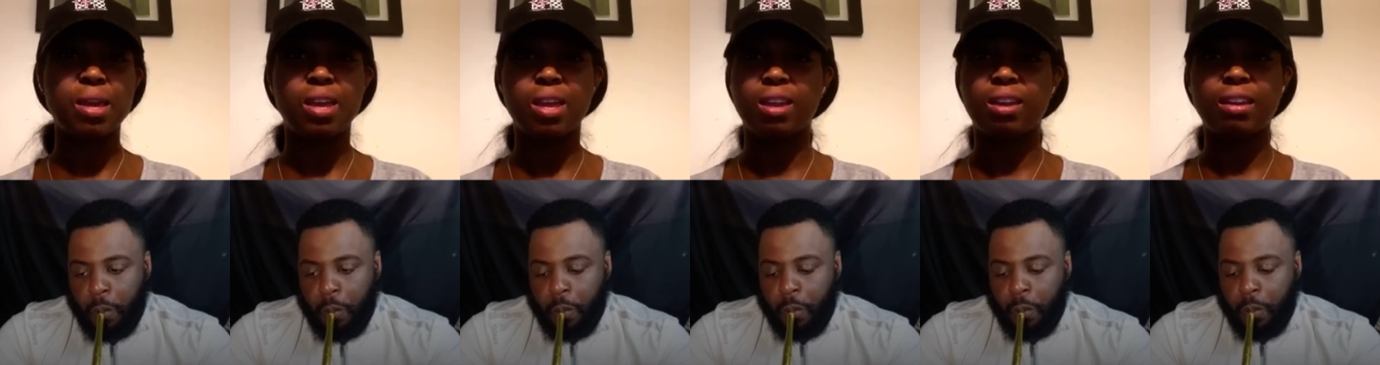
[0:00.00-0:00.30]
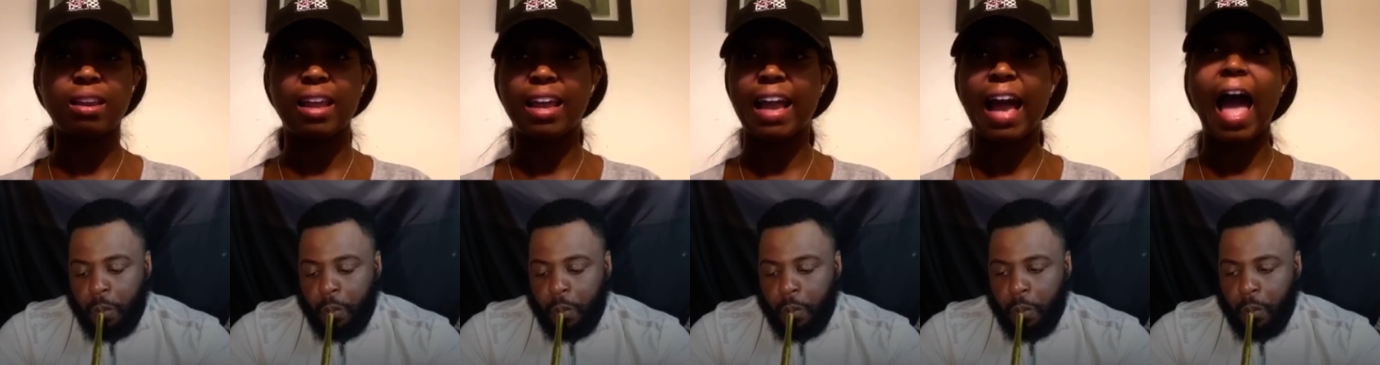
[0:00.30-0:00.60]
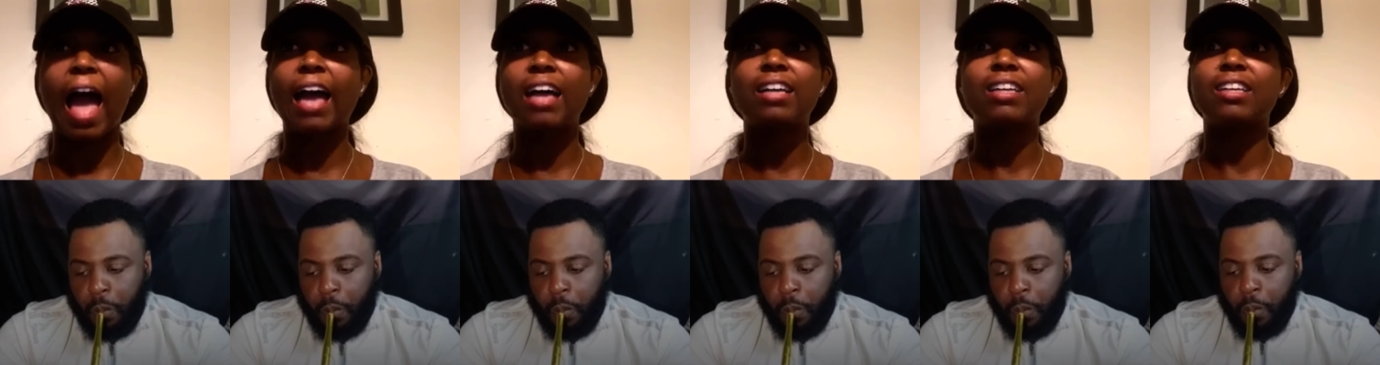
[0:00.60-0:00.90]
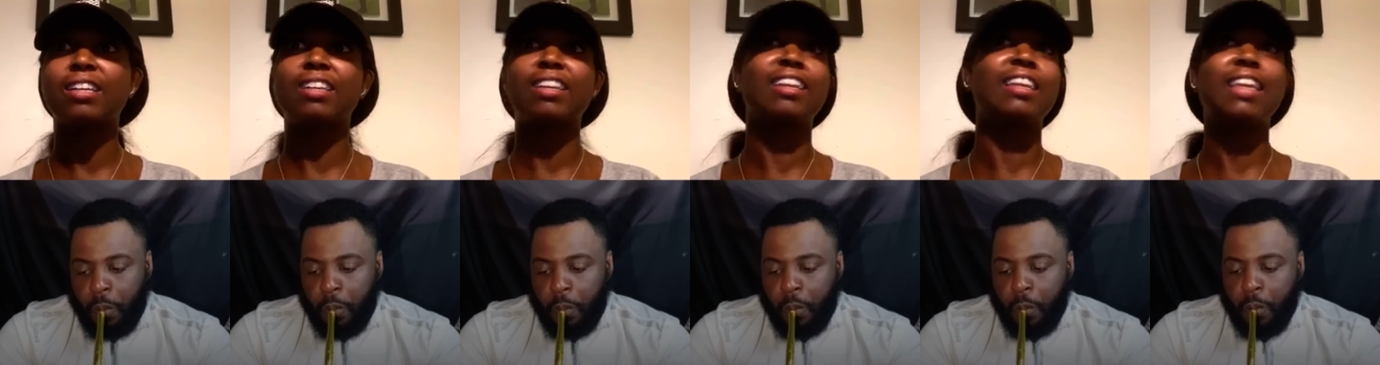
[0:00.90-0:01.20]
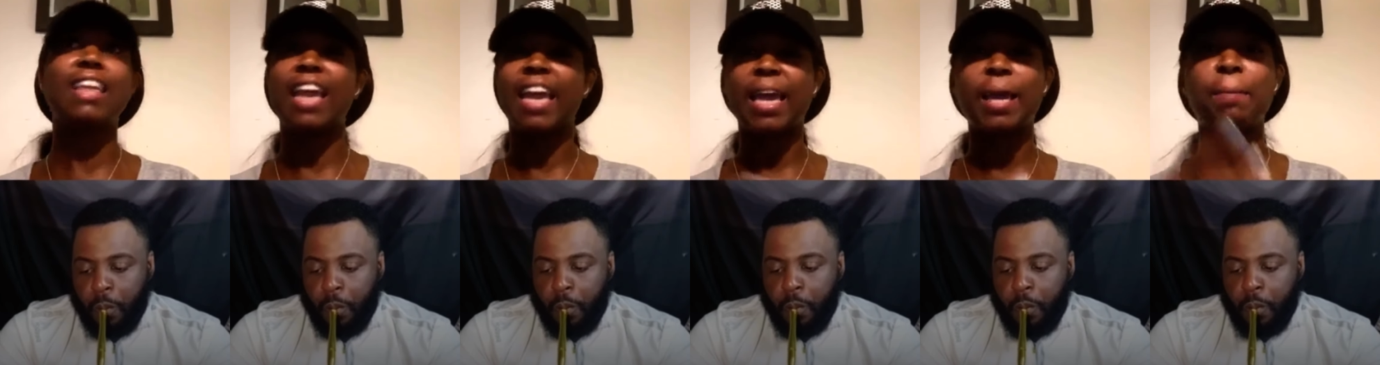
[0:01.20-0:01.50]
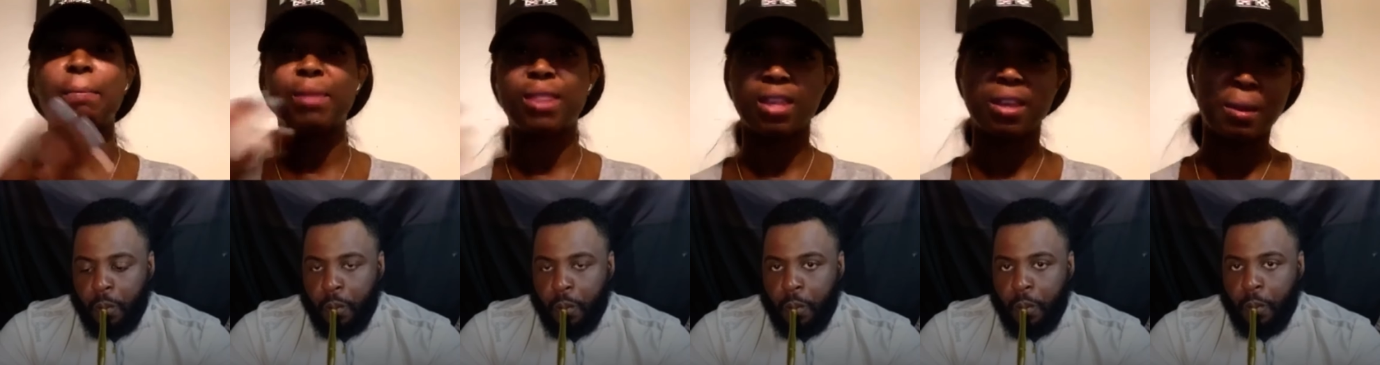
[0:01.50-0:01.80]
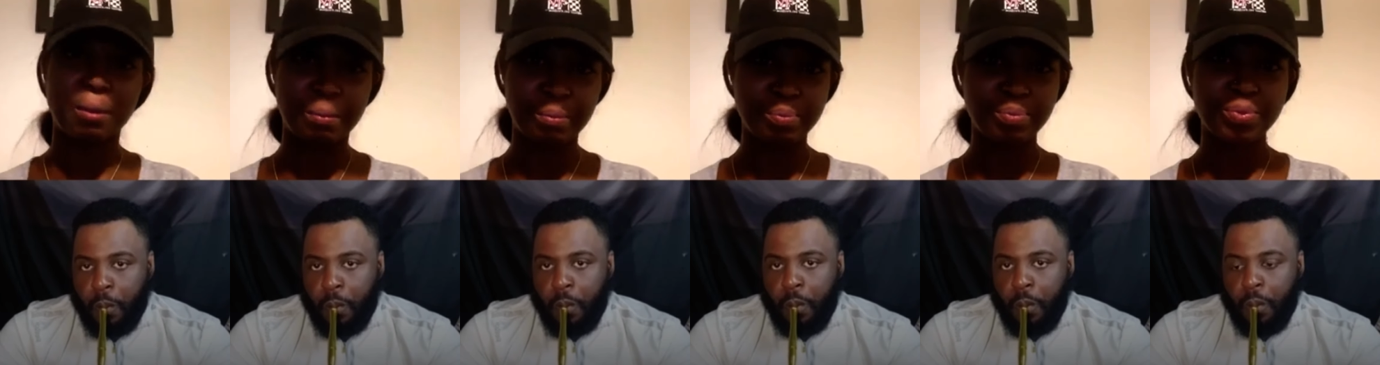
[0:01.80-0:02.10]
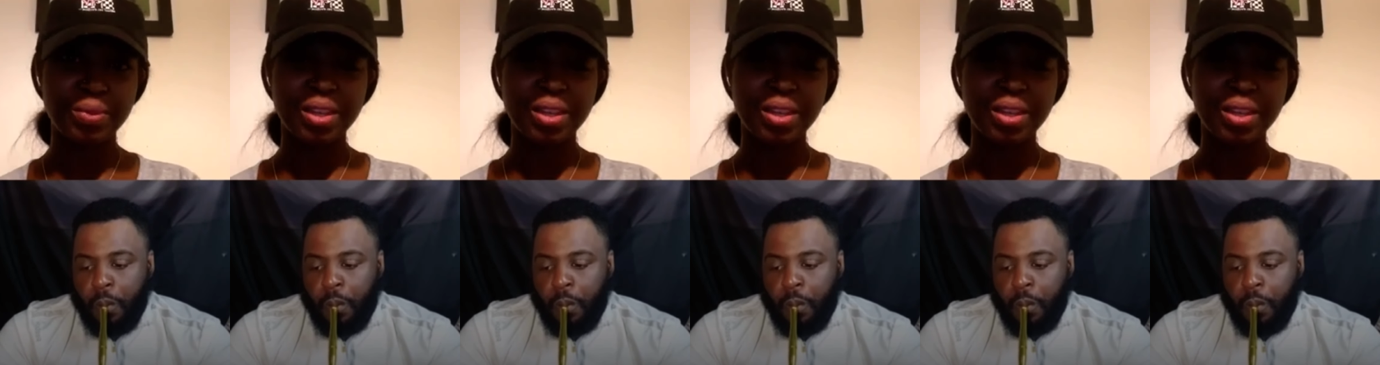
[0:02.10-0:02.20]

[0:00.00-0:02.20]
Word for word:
Speaker 1: men. Like I could name them